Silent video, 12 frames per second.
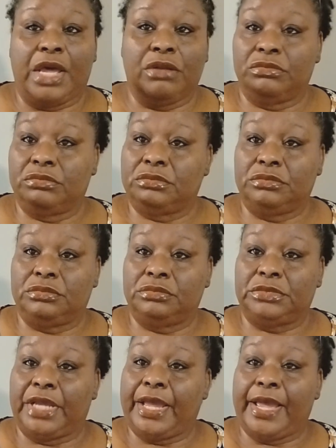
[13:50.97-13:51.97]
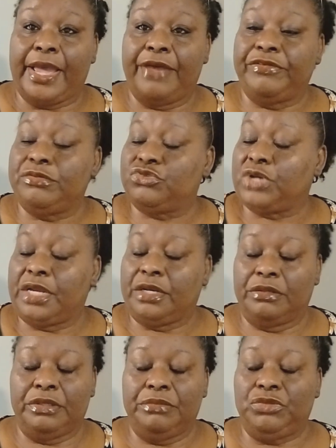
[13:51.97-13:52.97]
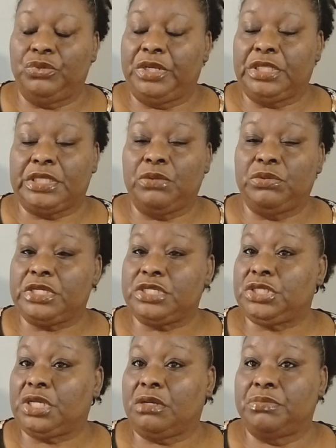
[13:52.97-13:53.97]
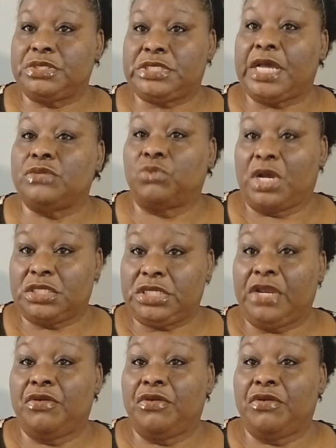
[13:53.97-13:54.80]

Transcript: I haven't even tried to even do anything with that channel besides watch